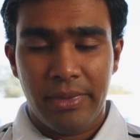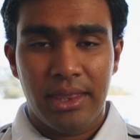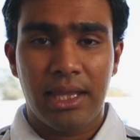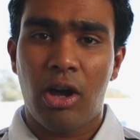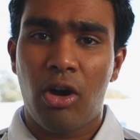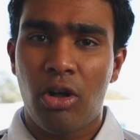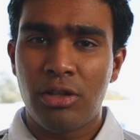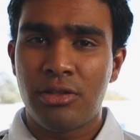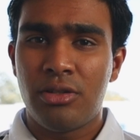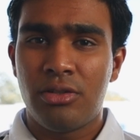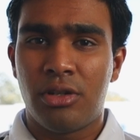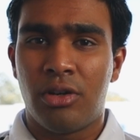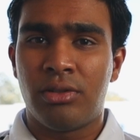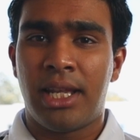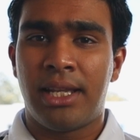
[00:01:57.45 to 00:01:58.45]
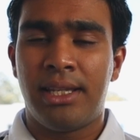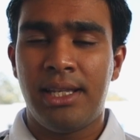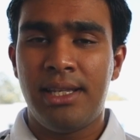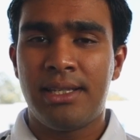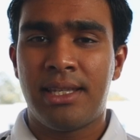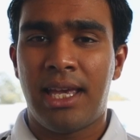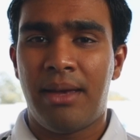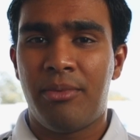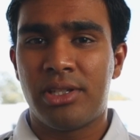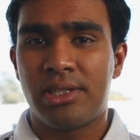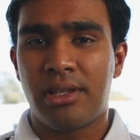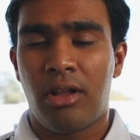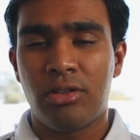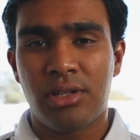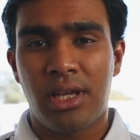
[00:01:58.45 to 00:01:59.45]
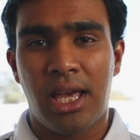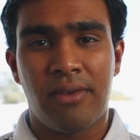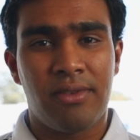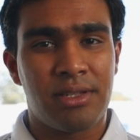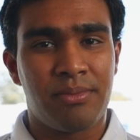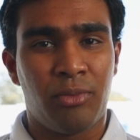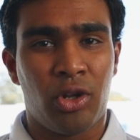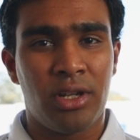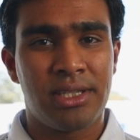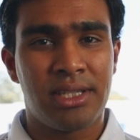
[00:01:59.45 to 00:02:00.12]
Now also note that these cameras also have a smaller